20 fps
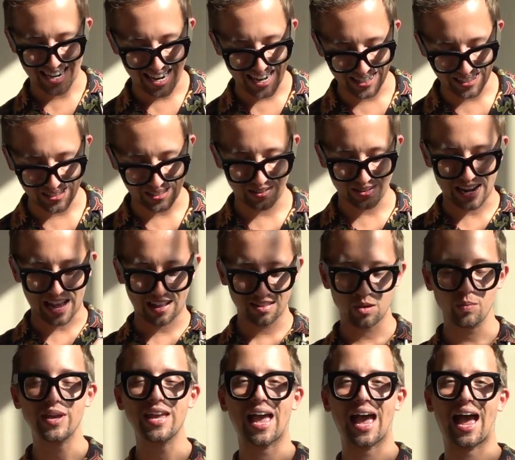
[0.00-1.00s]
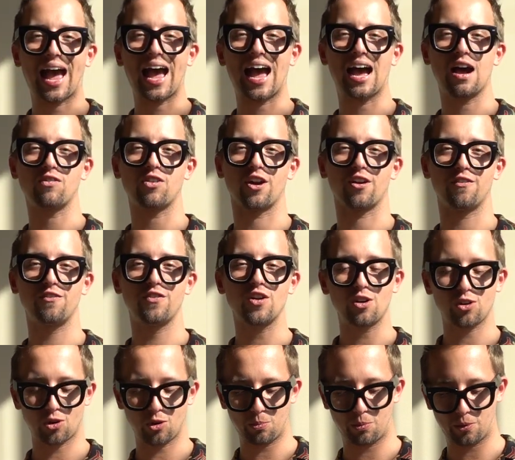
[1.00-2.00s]
And so now that we have our
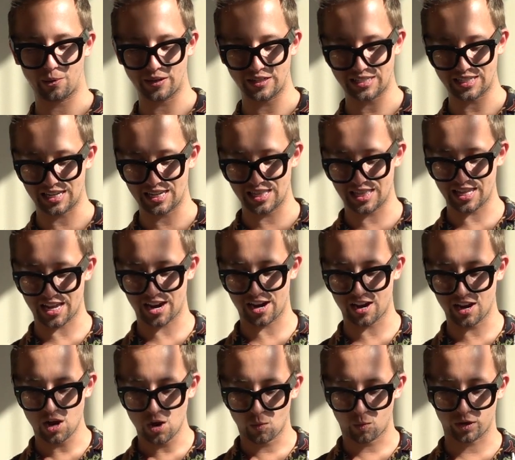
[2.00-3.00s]
focal point in there,